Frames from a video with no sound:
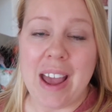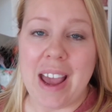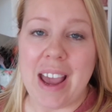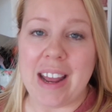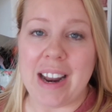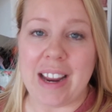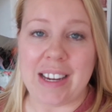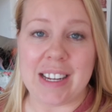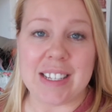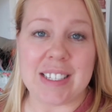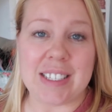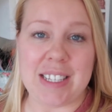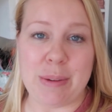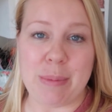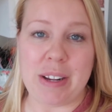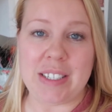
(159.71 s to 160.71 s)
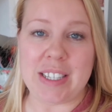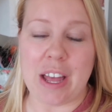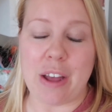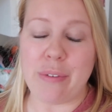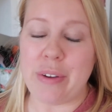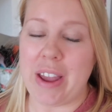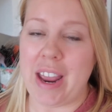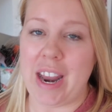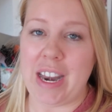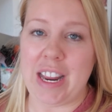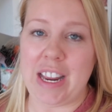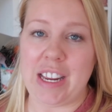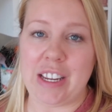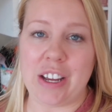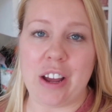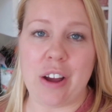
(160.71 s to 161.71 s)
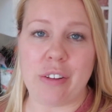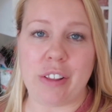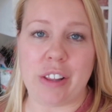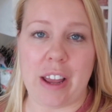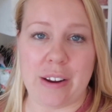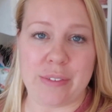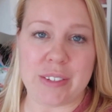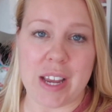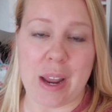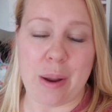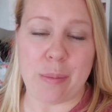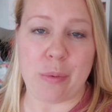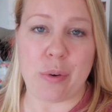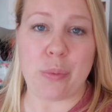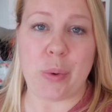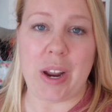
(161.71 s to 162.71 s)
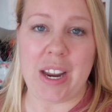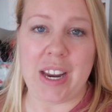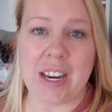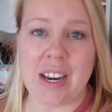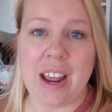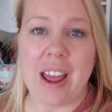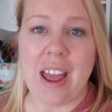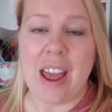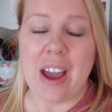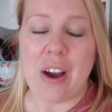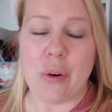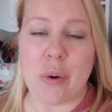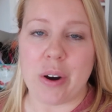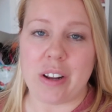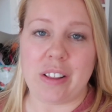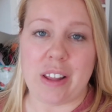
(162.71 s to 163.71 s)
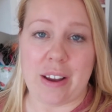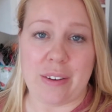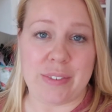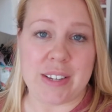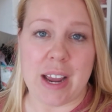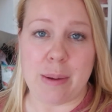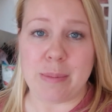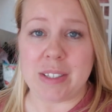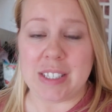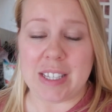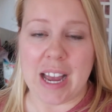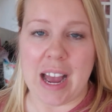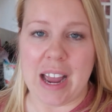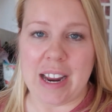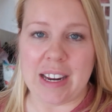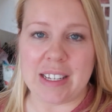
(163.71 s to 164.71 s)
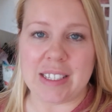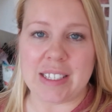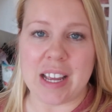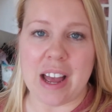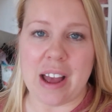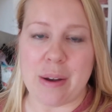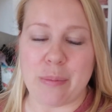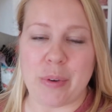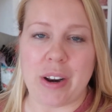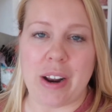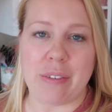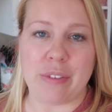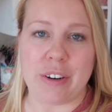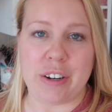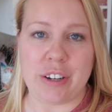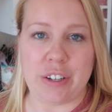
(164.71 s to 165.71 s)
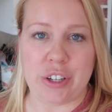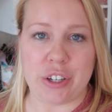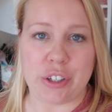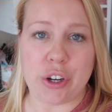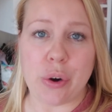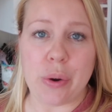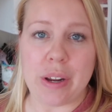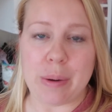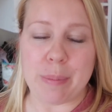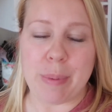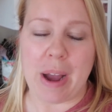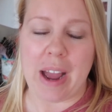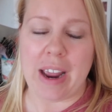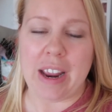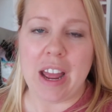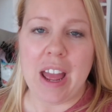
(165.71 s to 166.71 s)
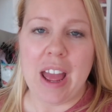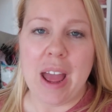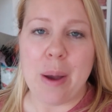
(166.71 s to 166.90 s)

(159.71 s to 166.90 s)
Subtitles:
And I can see myself hitting lifetime weight or lifetime size, whatever you're going by.